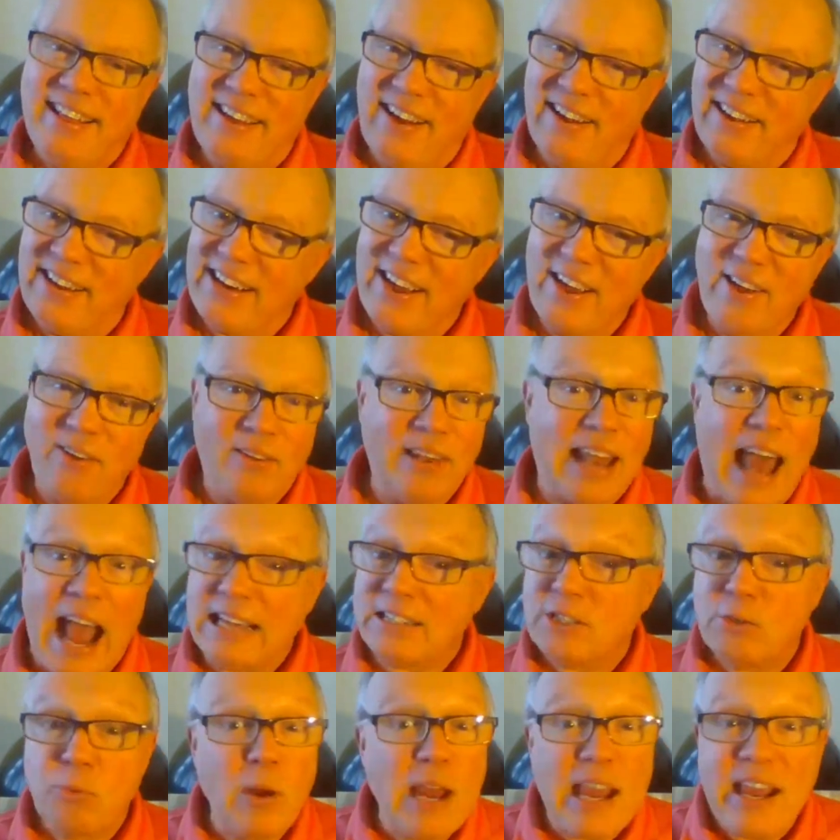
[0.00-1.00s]
There you go.
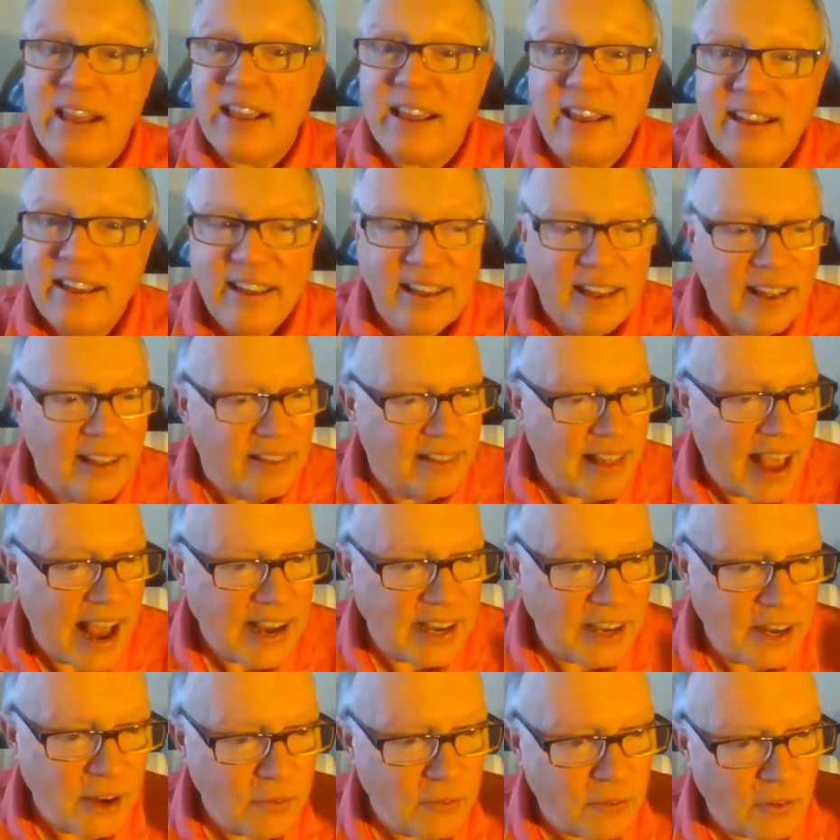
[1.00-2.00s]
Last week.
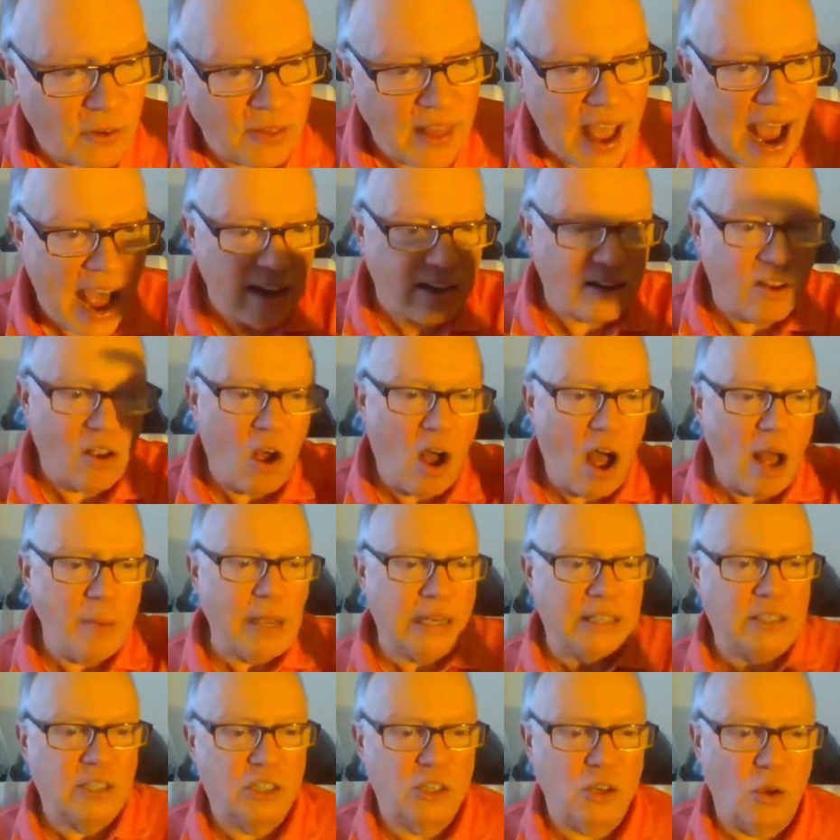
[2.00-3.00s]
Thank you for that
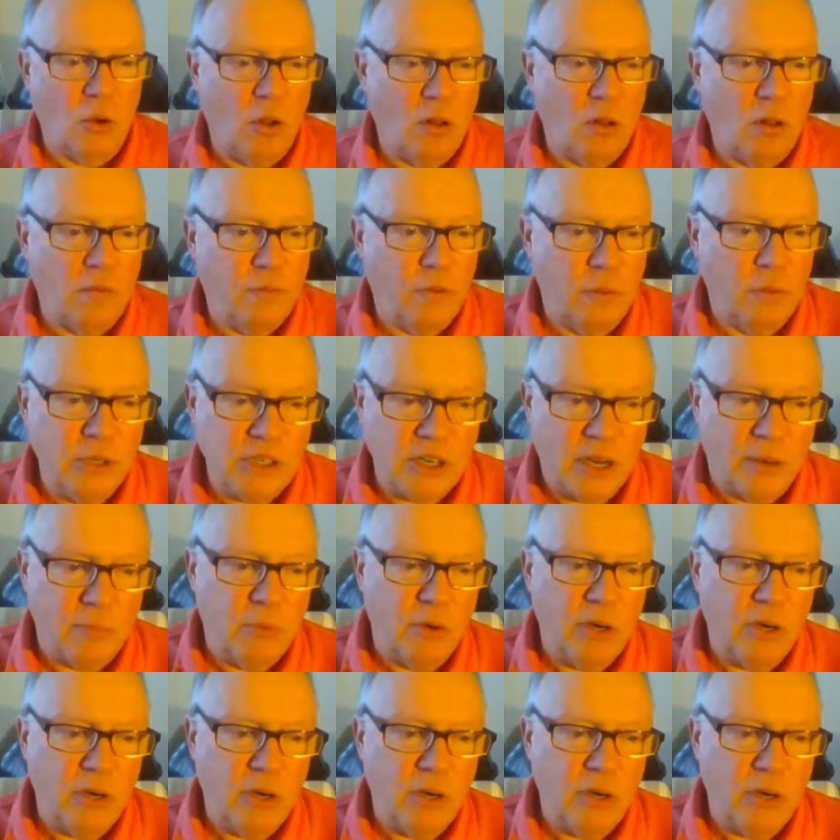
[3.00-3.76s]
comment, Soulful Music.